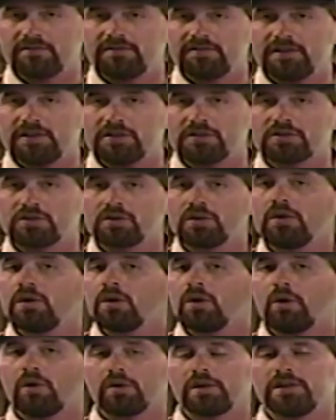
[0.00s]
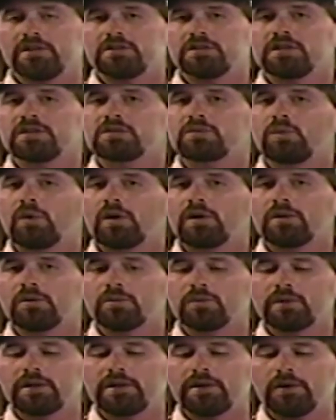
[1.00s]
fish, or you just want a
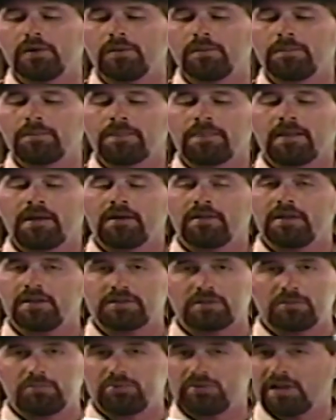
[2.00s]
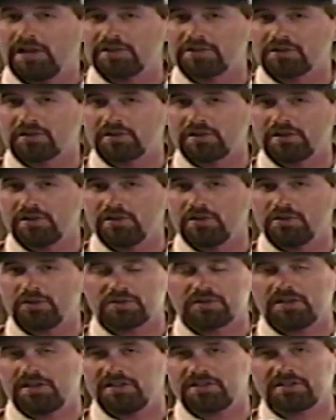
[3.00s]
reel that's a pleasure to
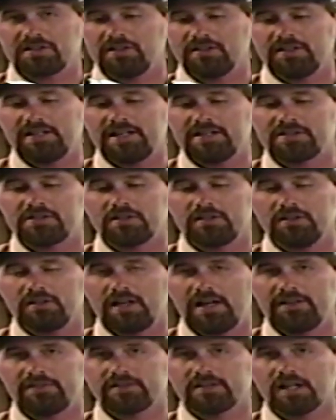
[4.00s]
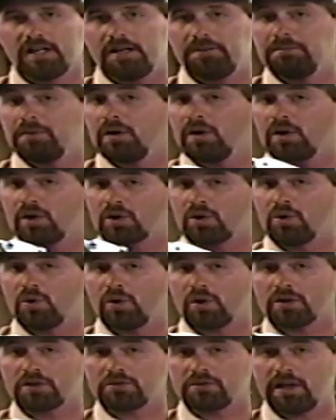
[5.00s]
use and it's going to last you a lifetime, a
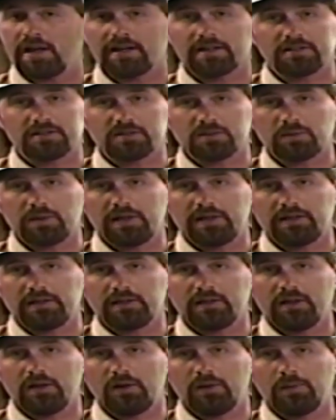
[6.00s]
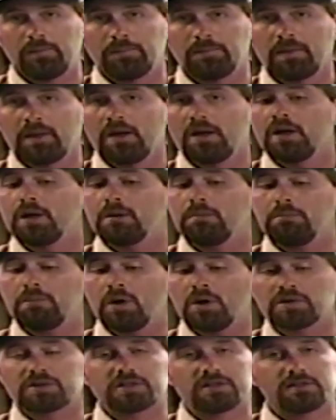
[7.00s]
cork drag is the way to go.
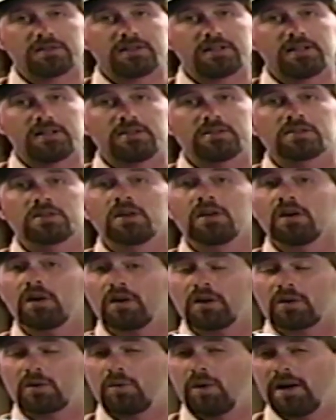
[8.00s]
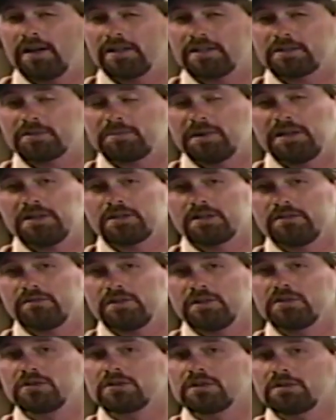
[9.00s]
Most of these are quite expensive,
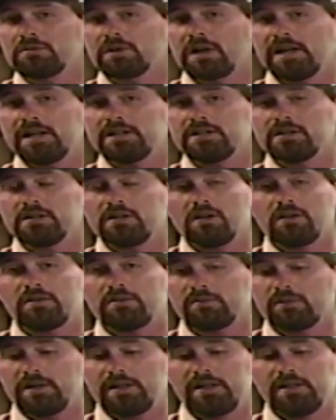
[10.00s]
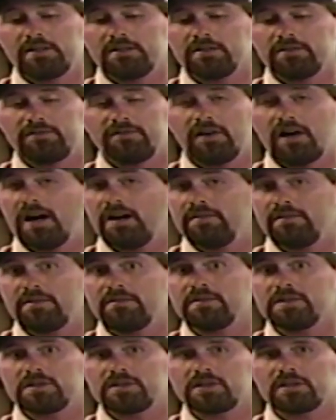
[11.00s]
usually range in the $300 to $500,
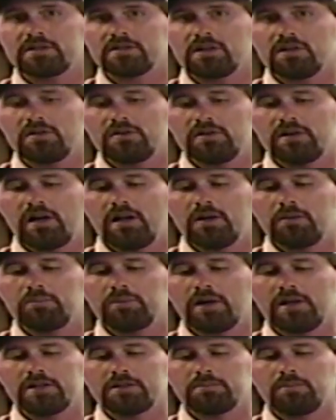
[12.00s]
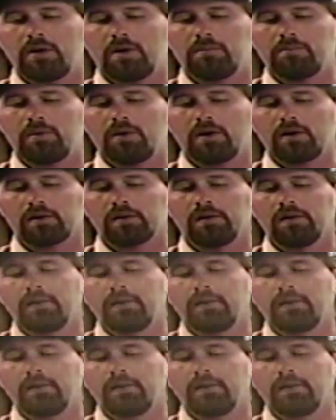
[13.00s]
even $600 price ballpark.